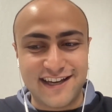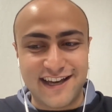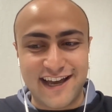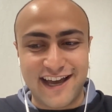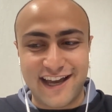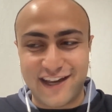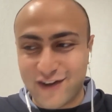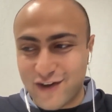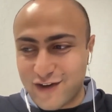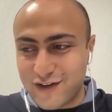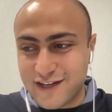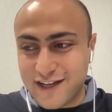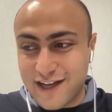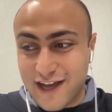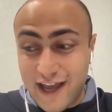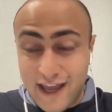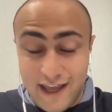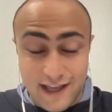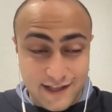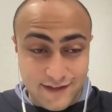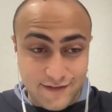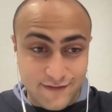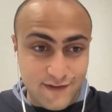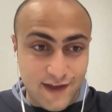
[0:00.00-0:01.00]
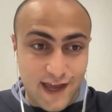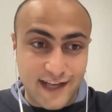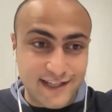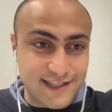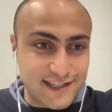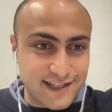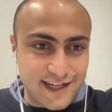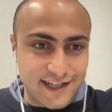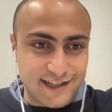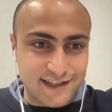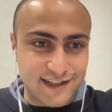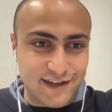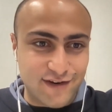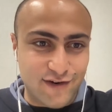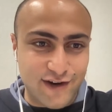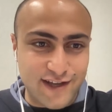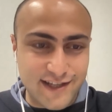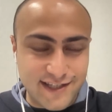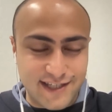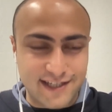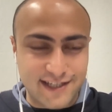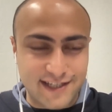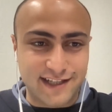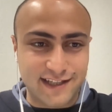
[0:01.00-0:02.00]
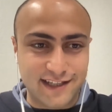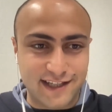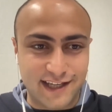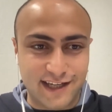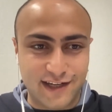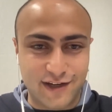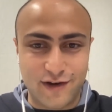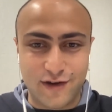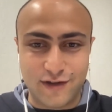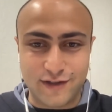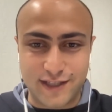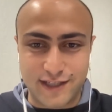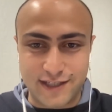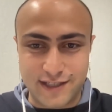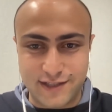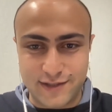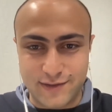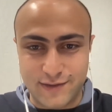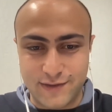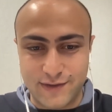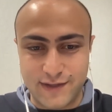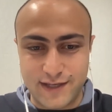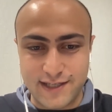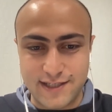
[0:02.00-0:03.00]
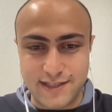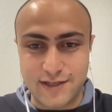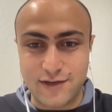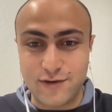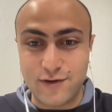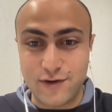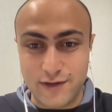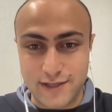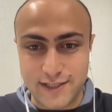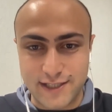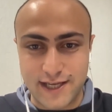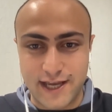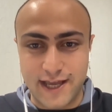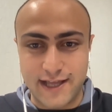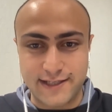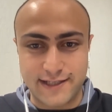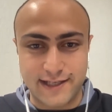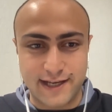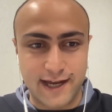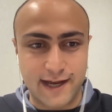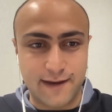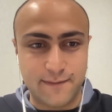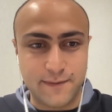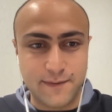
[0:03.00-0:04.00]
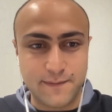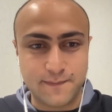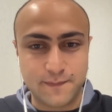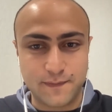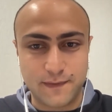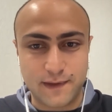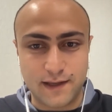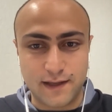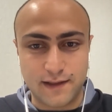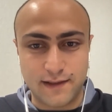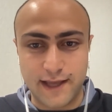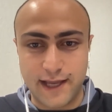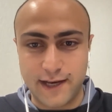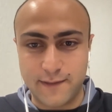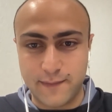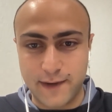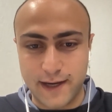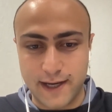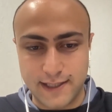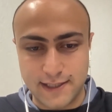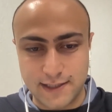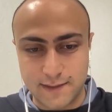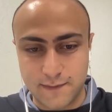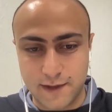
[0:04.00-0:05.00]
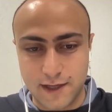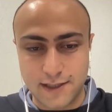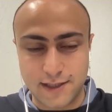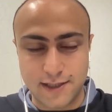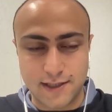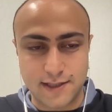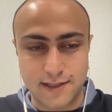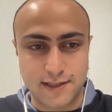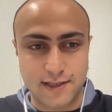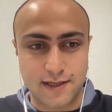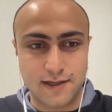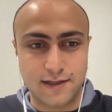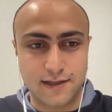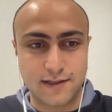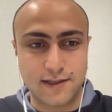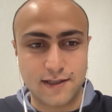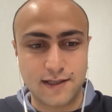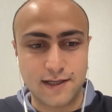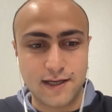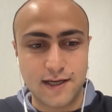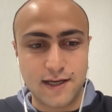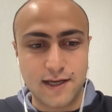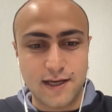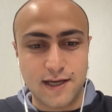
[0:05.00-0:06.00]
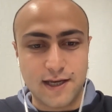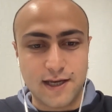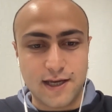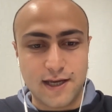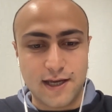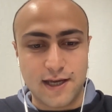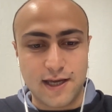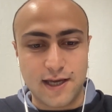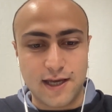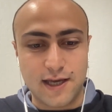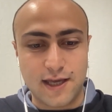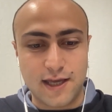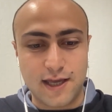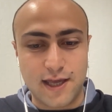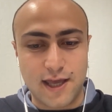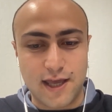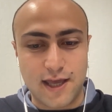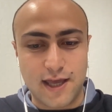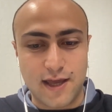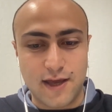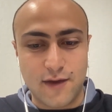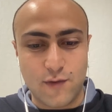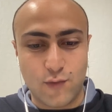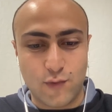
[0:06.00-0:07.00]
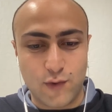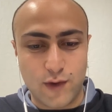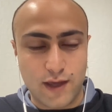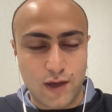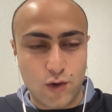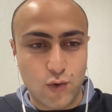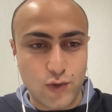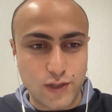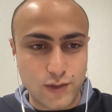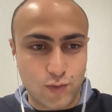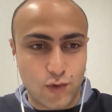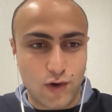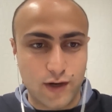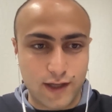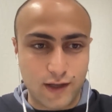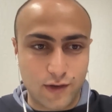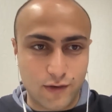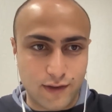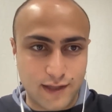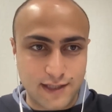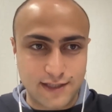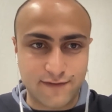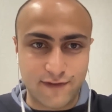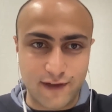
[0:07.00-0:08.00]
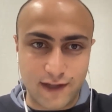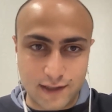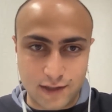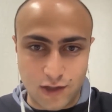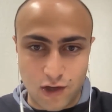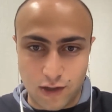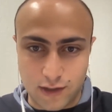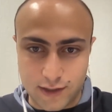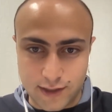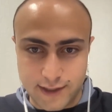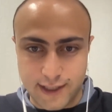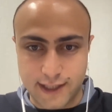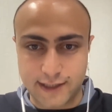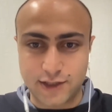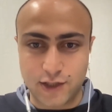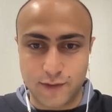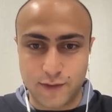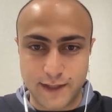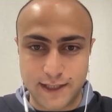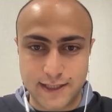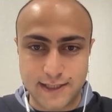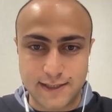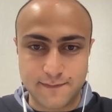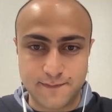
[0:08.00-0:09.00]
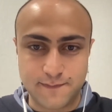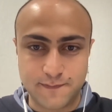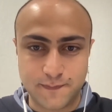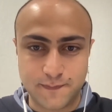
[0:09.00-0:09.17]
I accidentally or incidentally got into this neuroscience lab led by Sebastian Son, who is working on this field called connectomics.